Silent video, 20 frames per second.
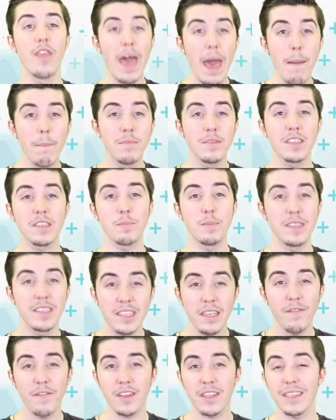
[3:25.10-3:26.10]
them
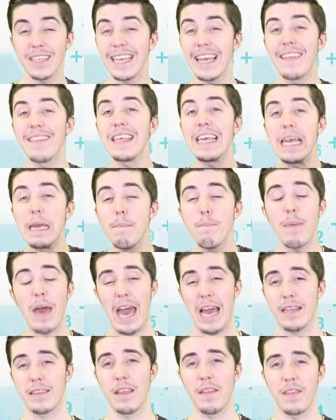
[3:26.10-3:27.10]
specifically and the
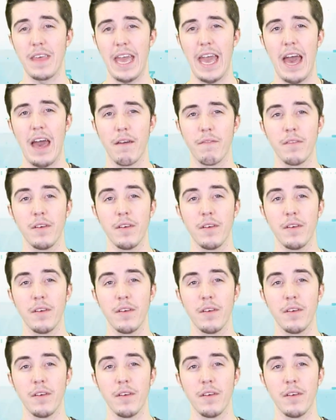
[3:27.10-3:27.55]
impact that they have.